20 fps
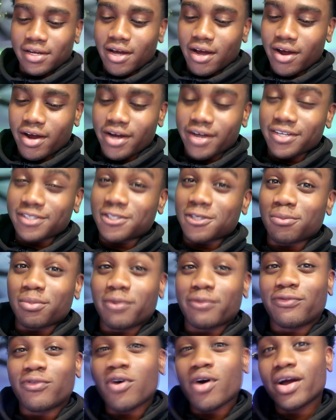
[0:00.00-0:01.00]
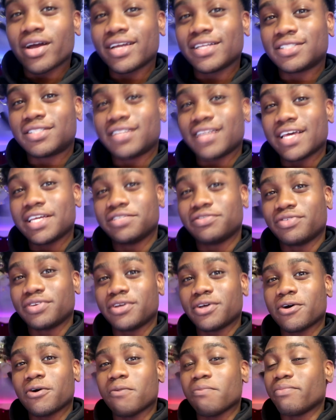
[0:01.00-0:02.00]
All right, so before I get into today's
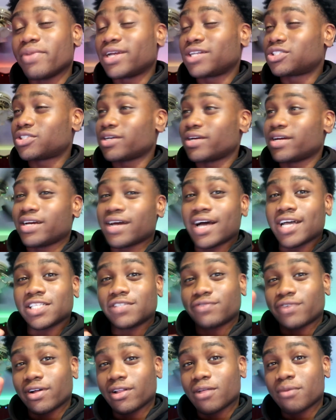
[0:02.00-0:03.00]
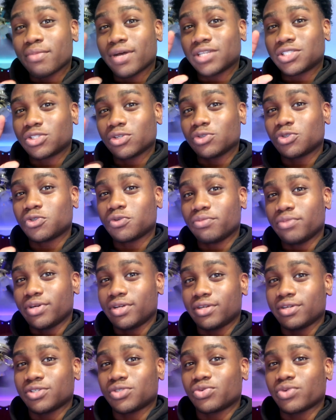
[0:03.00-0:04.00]
video, make sure you guys follow my social
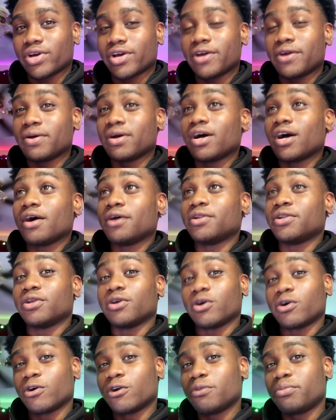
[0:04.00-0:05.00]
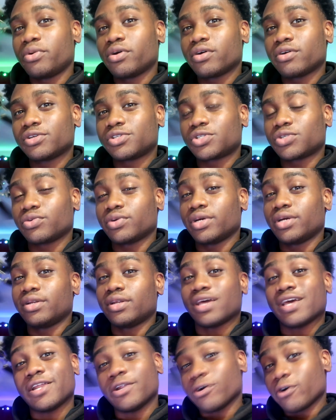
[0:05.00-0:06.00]
medias, right? They're going to be on the
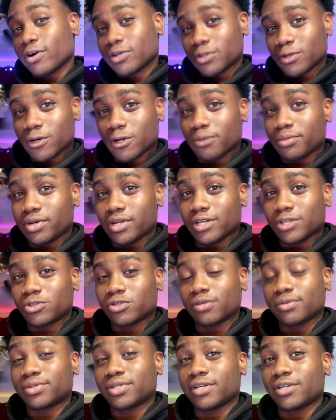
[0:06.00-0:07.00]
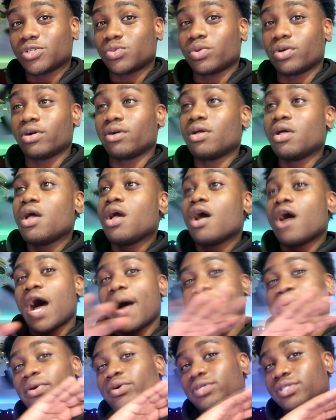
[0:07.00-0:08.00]
screen, and they're also going to be in the description as well.
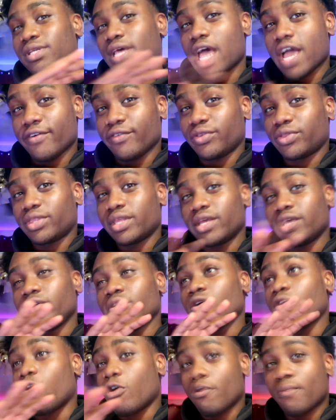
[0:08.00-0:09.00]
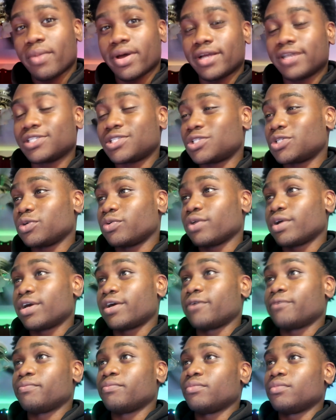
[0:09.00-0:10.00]
I post everything on my
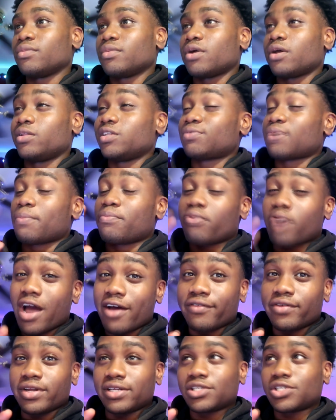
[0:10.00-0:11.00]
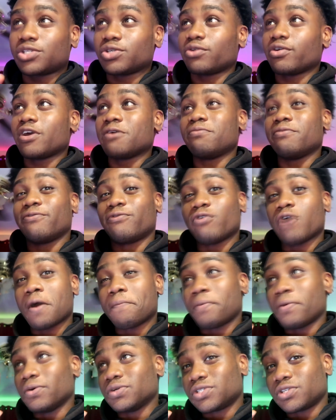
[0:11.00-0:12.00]
Instagram, at least my private Instagram, before
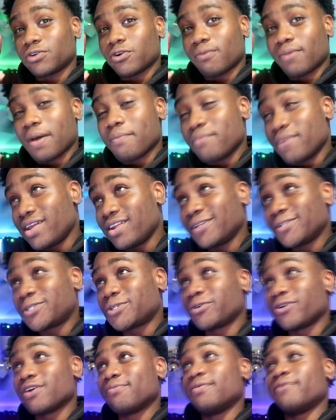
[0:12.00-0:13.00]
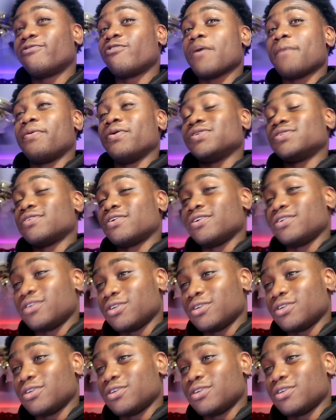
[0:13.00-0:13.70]
I post it on my main Instagram, before I post it on